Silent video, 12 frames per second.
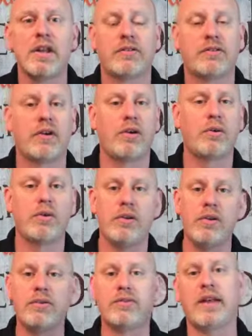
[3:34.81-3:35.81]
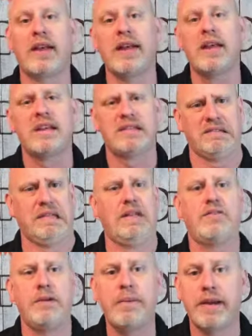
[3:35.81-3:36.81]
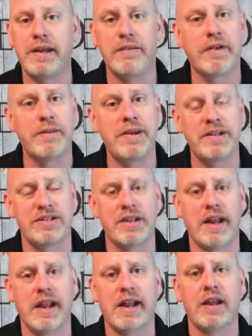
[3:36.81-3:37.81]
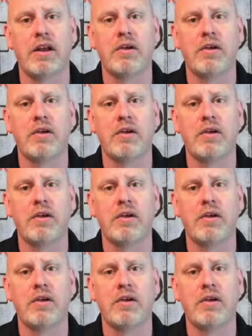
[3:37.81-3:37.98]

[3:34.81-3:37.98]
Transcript: So you say, doesn't seem like you did very much today.